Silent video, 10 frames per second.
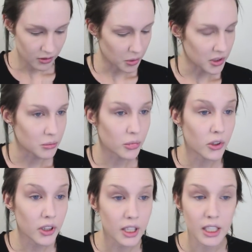The most
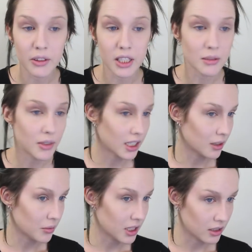important thing with this
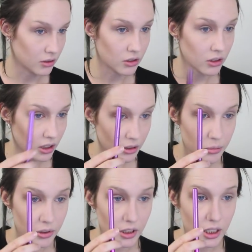makeup is you do not
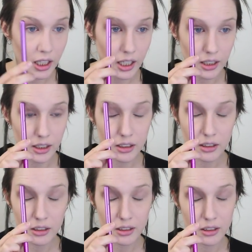put colour
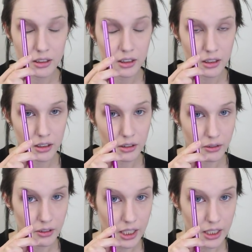
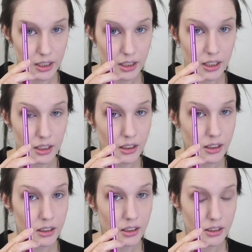right.
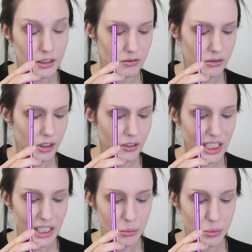It's not
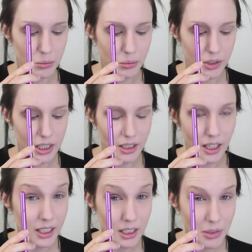really it's
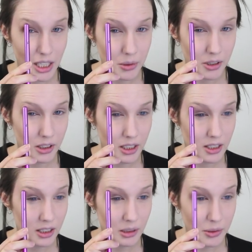kind of the brow bone, it's
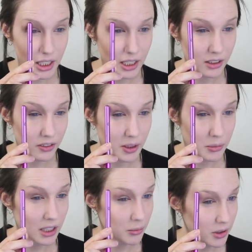a little bit in from the
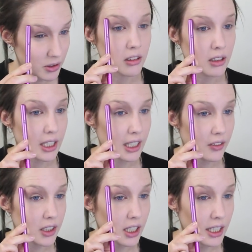brow bone. Like
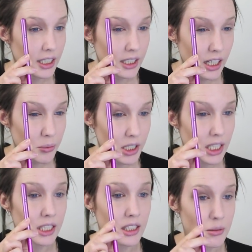have a tiny gap
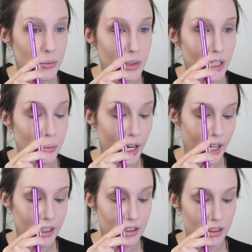and then there's a big
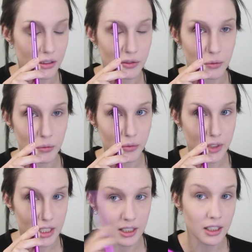patch of
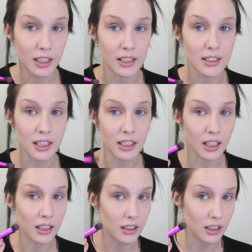just clear skin
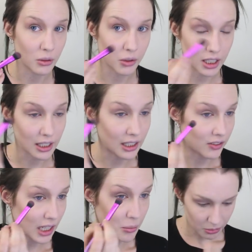colour and you want to leave
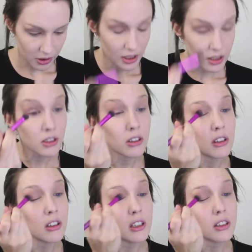that. We're putting this
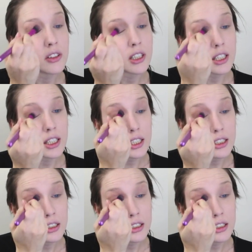all over the lid